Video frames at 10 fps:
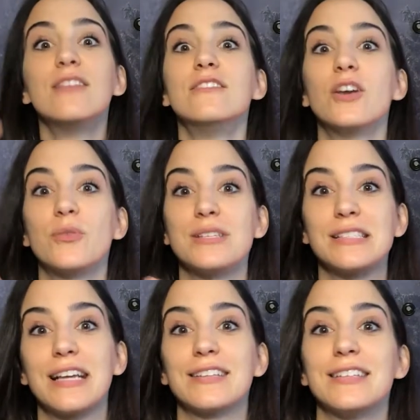Notice
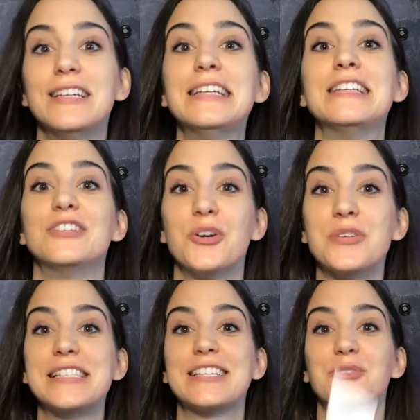
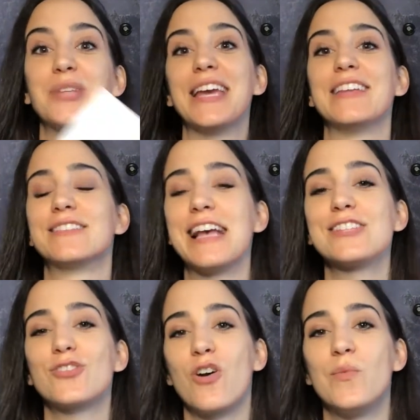it today. That's
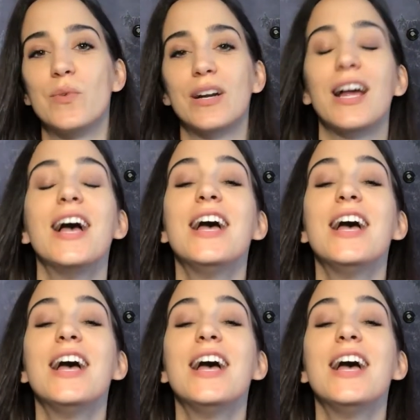your homework.